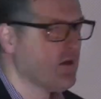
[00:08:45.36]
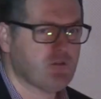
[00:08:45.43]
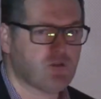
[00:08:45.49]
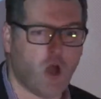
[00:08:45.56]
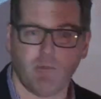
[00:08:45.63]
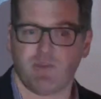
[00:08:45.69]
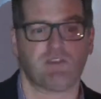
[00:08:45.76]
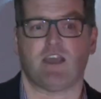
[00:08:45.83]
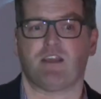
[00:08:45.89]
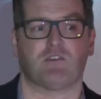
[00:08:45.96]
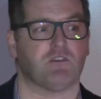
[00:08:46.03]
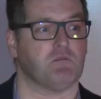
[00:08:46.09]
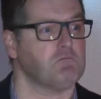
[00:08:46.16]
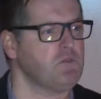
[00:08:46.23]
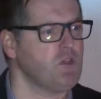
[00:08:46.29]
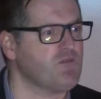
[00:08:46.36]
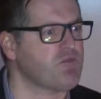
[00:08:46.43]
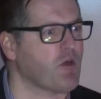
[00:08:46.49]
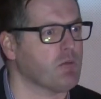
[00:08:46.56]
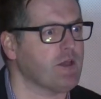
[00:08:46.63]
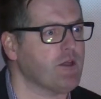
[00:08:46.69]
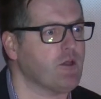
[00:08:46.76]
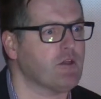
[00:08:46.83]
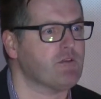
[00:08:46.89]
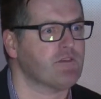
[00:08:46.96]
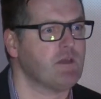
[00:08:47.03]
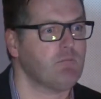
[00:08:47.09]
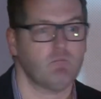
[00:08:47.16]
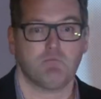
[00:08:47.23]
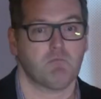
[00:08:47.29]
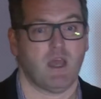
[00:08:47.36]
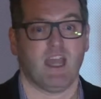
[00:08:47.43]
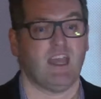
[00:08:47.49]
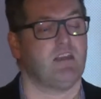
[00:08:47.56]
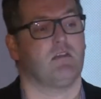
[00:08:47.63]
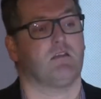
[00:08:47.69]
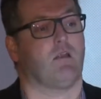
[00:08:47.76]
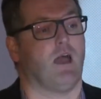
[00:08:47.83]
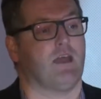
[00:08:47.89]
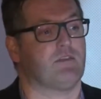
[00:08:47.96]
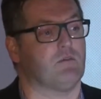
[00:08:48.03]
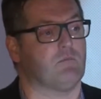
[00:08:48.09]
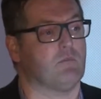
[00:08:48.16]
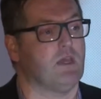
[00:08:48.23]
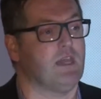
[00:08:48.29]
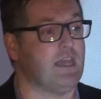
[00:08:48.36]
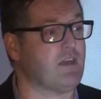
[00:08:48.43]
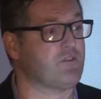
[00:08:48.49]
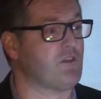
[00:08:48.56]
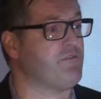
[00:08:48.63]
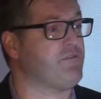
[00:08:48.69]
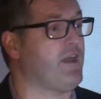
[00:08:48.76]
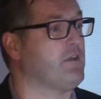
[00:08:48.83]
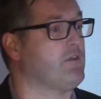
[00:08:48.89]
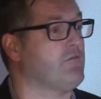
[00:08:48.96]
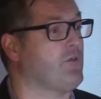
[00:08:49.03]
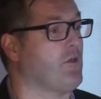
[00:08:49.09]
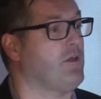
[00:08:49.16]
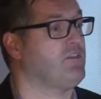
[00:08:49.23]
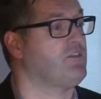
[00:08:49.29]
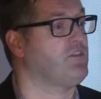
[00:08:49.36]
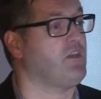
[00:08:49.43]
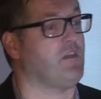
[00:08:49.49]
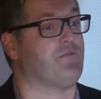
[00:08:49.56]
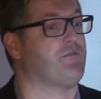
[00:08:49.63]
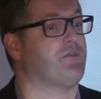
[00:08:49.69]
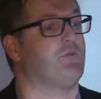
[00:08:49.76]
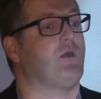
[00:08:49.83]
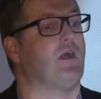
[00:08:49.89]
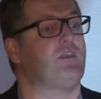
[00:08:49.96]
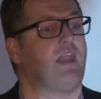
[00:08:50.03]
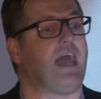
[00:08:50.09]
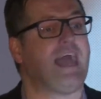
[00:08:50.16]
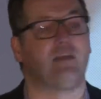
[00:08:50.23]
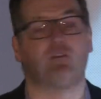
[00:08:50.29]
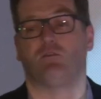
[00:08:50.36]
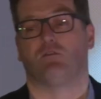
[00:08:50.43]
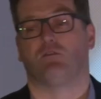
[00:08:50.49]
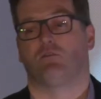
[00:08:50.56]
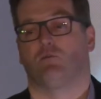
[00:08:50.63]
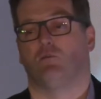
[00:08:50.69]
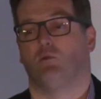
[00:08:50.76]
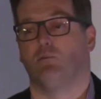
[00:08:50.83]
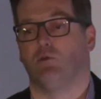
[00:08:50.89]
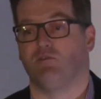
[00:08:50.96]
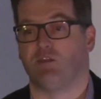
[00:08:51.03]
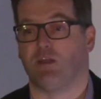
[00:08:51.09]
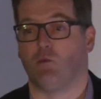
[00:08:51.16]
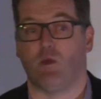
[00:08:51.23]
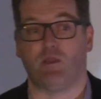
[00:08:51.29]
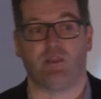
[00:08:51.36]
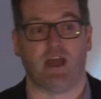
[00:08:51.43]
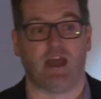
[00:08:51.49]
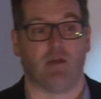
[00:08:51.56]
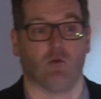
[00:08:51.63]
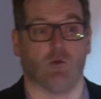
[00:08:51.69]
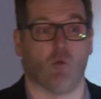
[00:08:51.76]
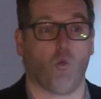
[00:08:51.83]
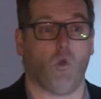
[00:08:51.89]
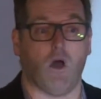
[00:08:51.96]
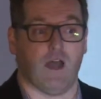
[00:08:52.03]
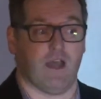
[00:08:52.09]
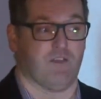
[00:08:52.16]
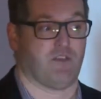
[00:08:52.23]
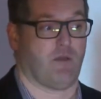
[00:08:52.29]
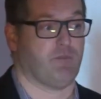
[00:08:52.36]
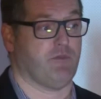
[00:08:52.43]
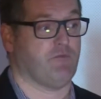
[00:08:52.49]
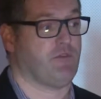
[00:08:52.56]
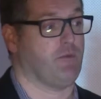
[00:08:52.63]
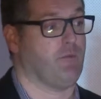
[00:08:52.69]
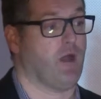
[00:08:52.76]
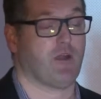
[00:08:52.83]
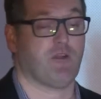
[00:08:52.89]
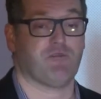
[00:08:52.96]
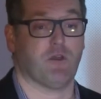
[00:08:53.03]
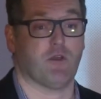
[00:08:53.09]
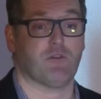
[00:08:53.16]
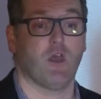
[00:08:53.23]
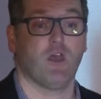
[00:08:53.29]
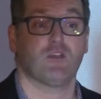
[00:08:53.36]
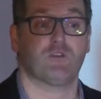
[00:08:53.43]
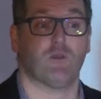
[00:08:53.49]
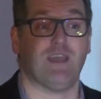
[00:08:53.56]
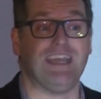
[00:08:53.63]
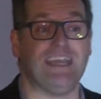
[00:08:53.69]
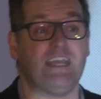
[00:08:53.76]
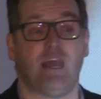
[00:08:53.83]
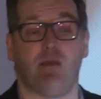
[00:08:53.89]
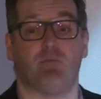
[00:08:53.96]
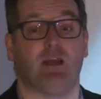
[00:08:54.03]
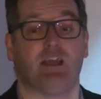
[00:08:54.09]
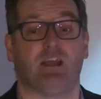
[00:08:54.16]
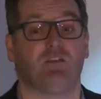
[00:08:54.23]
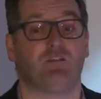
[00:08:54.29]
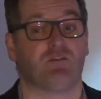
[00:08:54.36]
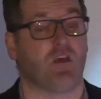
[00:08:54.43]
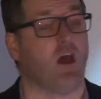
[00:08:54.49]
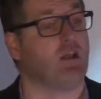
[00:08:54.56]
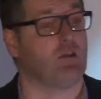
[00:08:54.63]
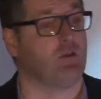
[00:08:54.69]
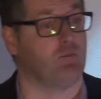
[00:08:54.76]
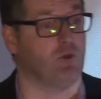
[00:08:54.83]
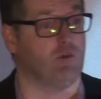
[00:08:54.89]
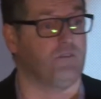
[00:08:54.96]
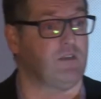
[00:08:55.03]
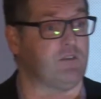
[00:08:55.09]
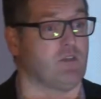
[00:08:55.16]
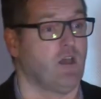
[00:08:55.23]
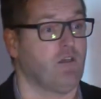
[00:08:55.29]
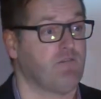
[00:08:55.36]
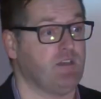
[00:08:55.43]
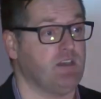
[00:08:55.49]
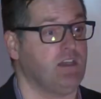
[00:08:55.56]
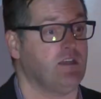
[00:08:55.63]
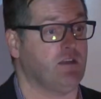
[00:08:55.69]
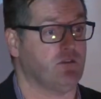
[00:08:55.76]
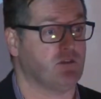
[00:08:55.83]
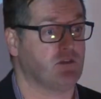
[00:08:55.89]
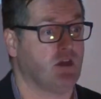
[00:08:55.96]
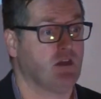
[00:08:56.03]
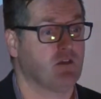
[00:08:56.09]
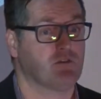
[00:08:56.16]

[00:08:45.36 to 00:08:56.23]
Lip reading: Thomas Edison, you've probably heard of him. He didn't like them. He actually found it very stiff, the way that actors were moving when they had all the wires up them for the microphones. So he kept making silent movies for years.